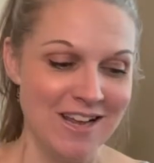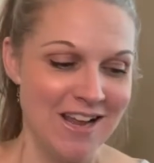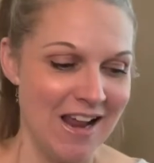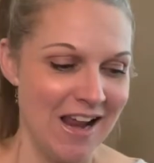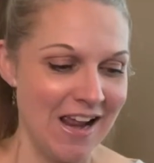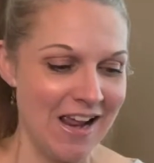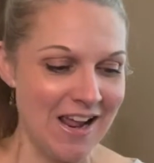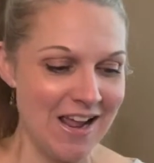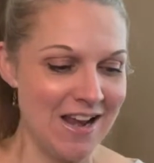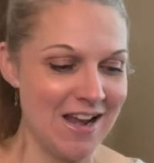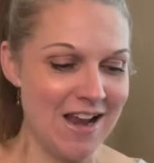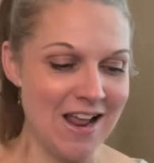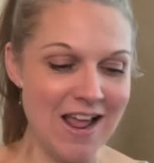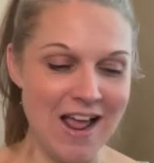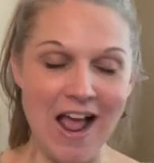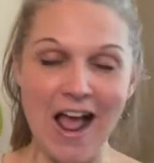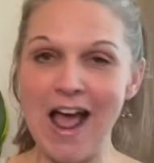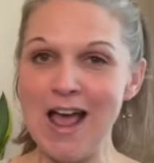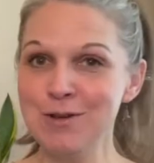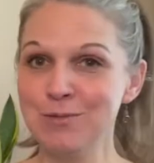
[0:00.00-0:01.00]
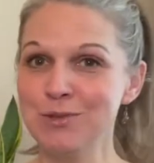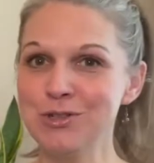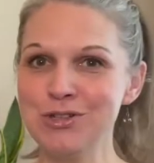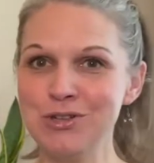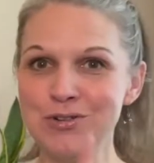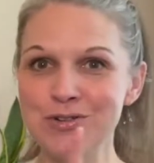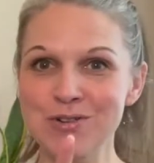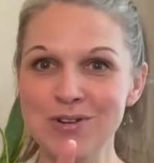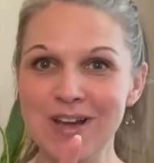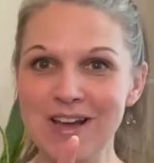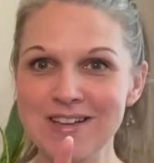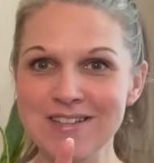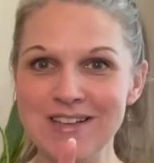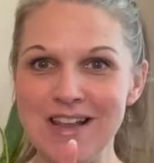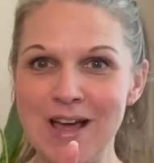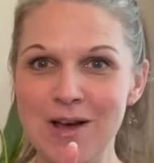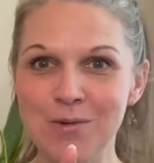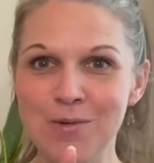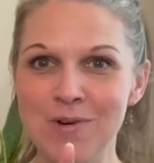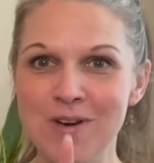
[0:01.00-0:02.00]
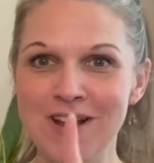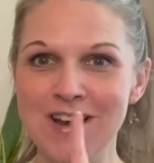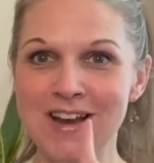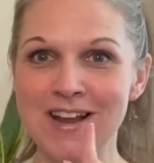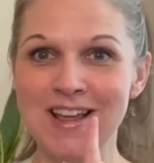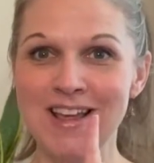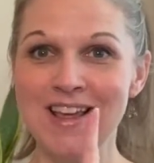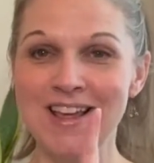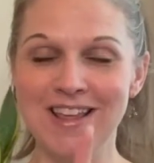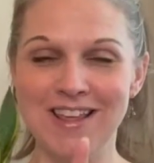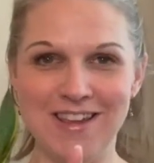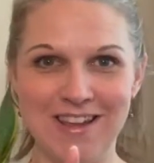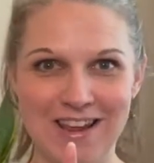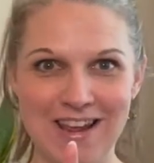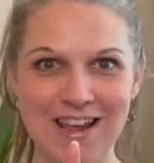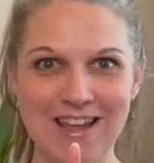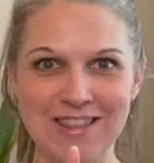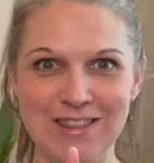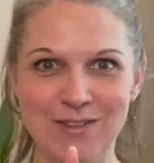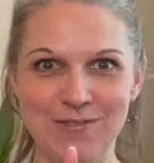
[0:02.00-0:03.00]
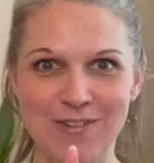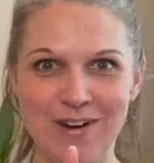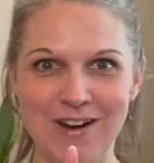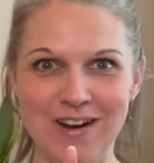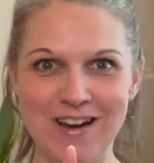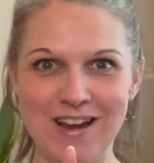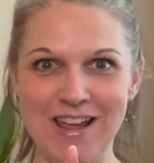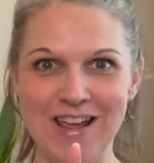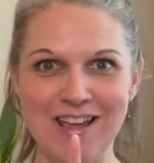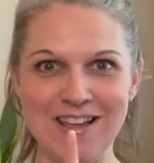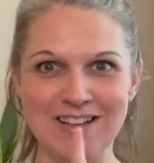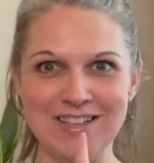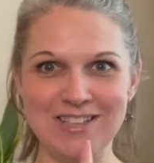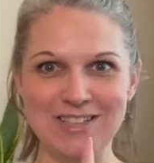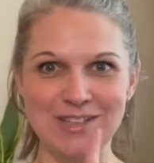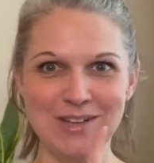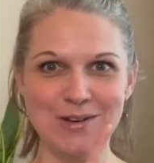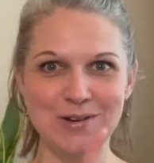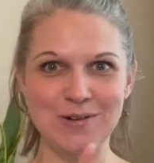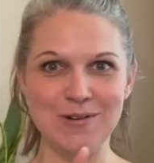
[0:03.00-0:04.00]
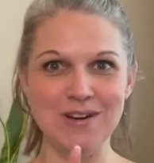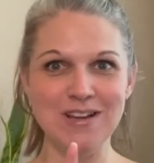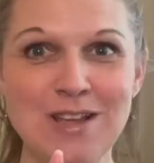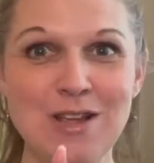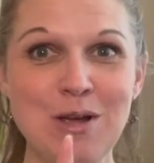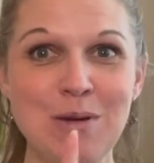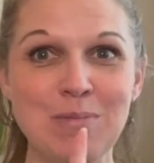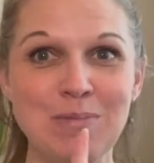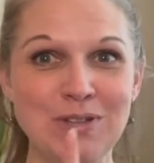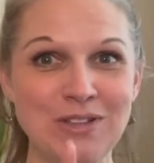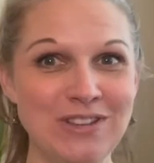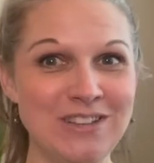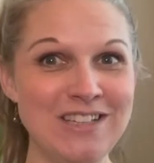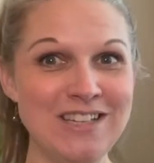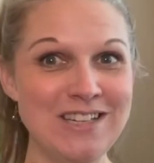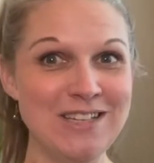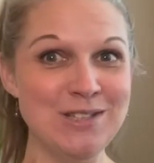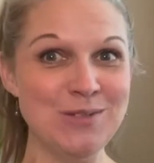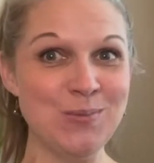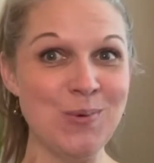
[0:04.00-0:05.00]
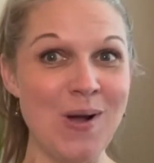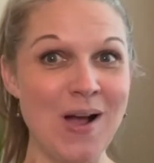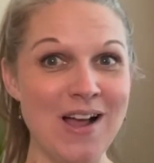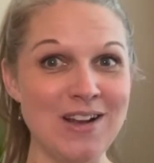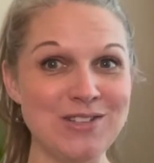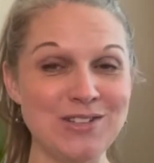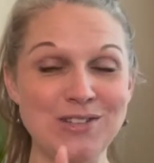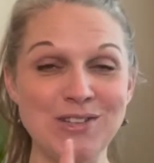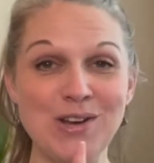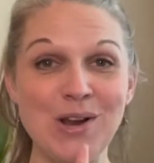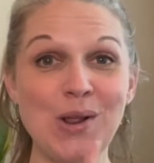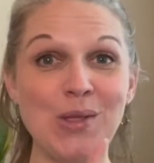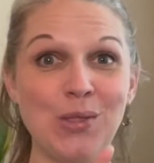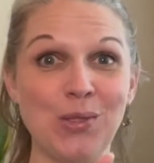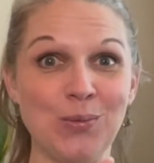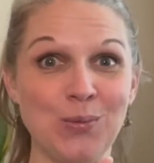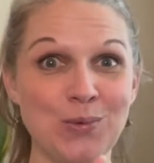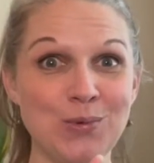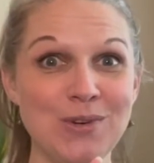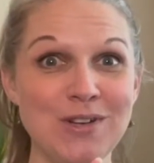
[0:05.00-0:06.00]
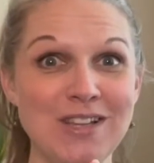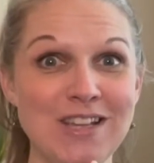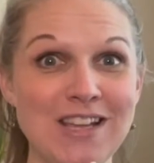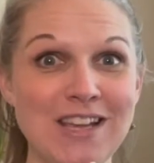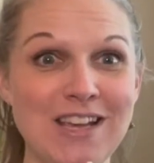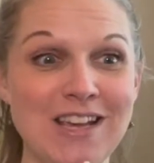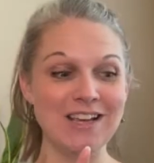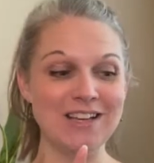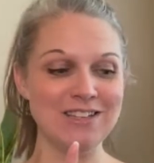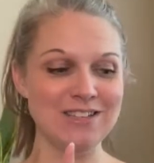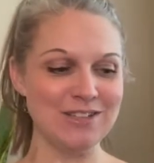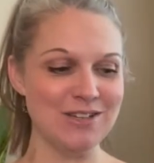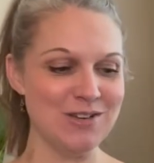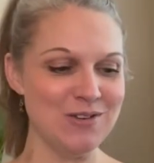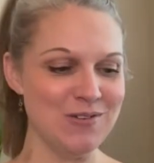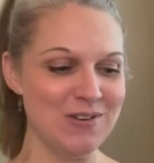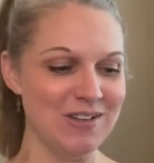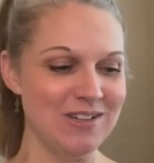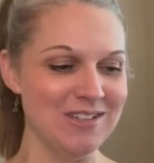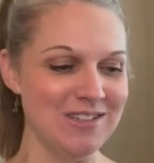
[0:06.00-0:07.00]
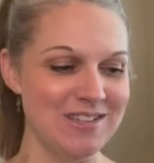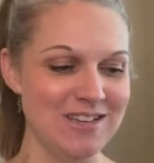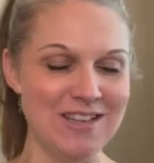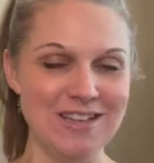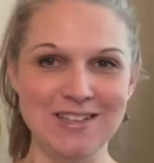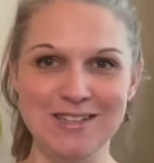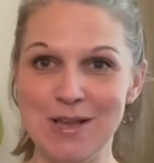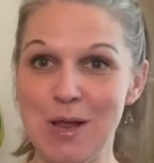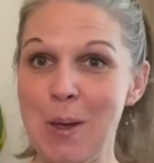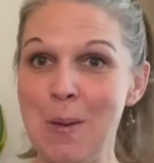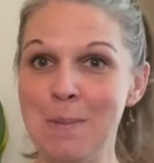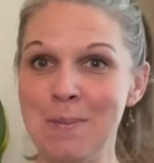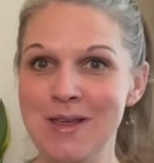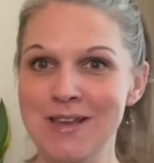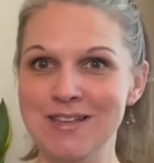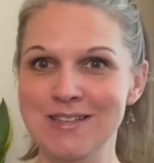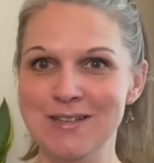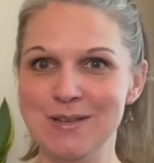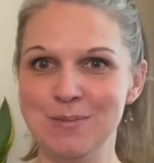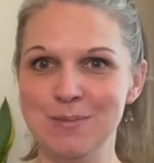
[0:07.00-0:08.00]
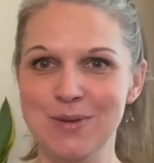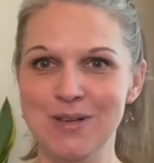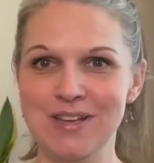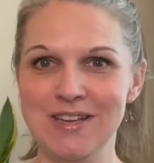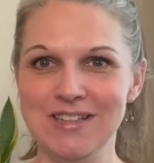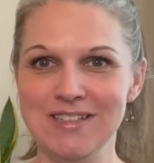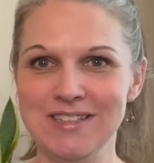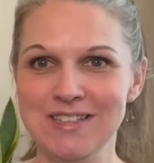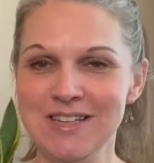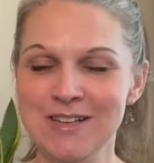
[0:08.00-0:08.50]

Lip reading: And I will show you guys that one at the very end. So please watch through to the end so you can see this amazing piece.